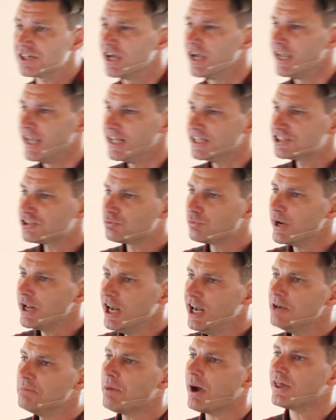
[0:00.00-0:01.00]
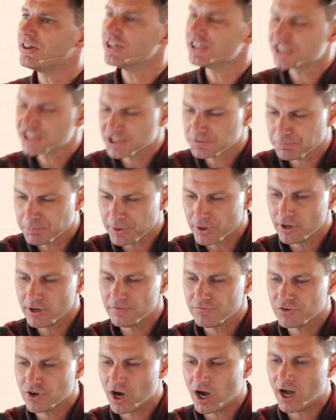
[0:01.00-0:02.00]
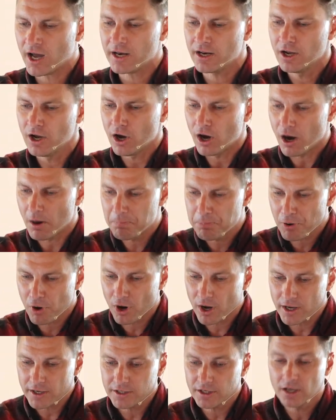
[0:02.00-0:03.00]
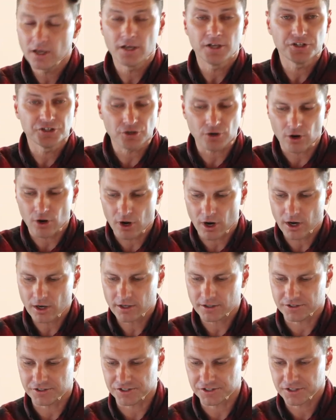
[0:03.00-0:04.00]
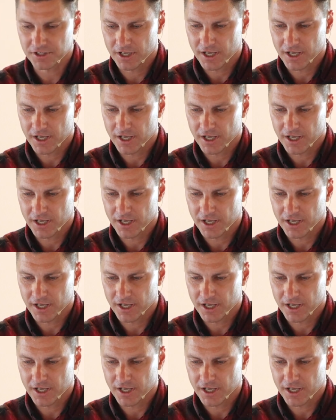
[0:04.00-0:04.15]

it's written by the Spirit of God upon your hearts.